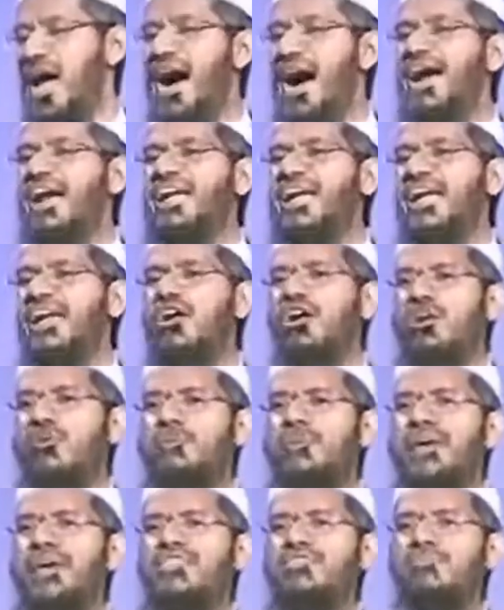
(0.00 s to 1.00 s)
I
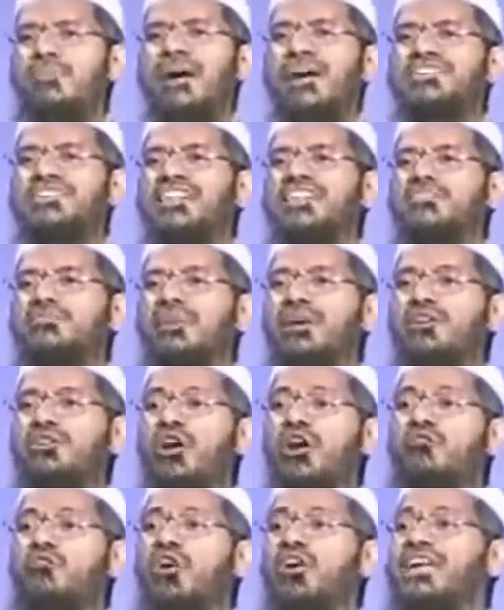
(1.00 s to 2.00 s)
cannot base my judgment
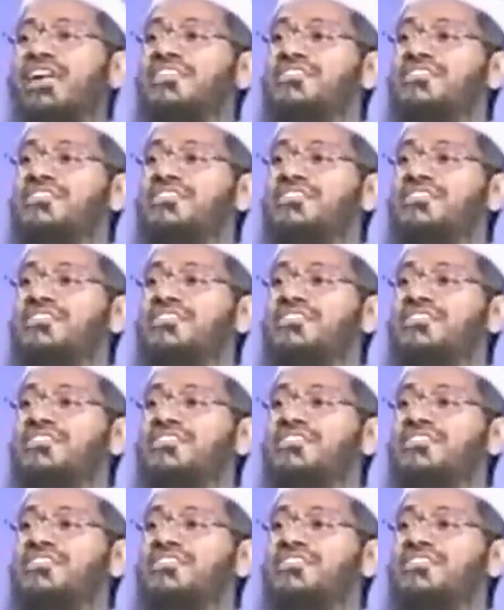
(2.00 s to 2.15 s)
on what